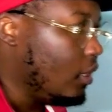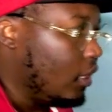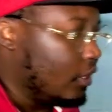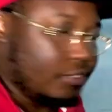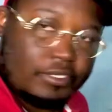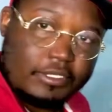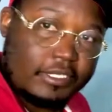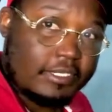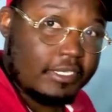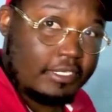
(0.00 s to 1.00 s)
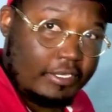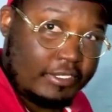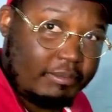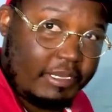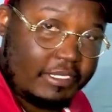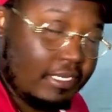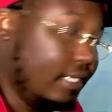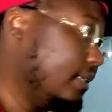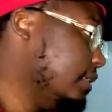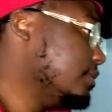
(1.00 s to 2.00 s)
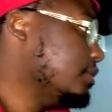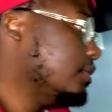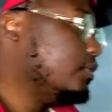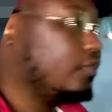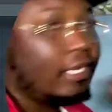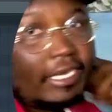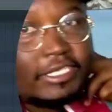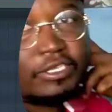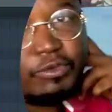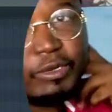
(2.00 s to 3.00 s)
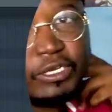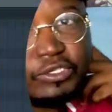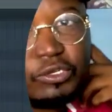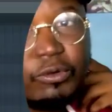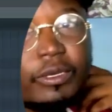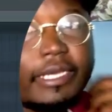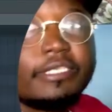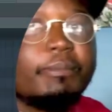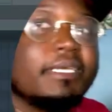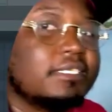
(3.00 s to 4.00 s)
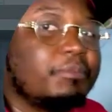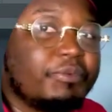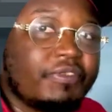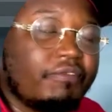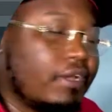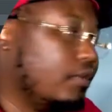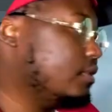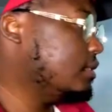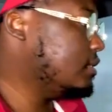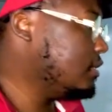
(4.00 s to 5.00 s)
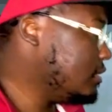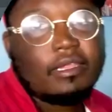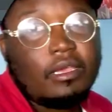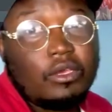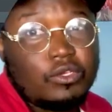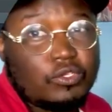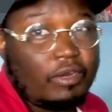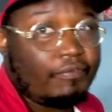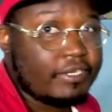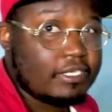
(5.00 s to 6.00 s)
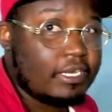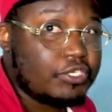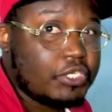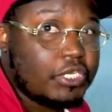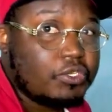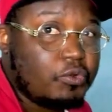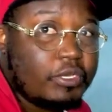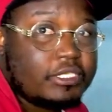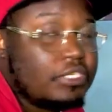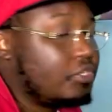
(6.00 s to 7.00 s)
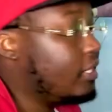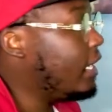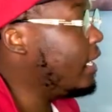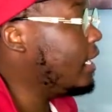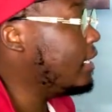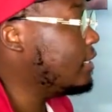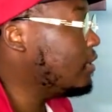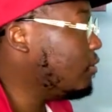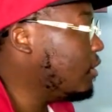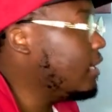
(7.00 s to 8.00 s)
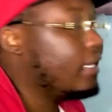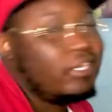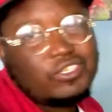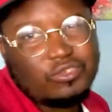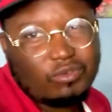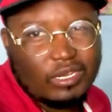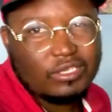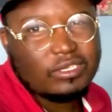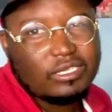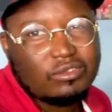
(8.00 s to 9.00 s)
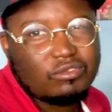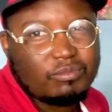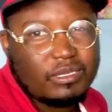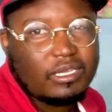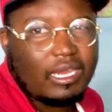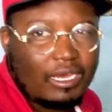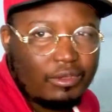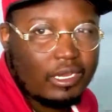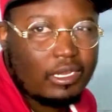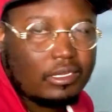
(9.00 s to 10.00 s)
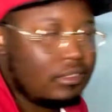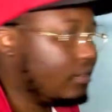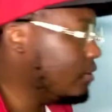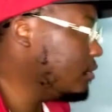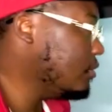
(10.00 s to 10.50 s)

So since this sounds amazing like this, so the next thing you want to do is mess up with the velocities. So the first thing that you can do is actually highlight the one that you want it to be louder, you know.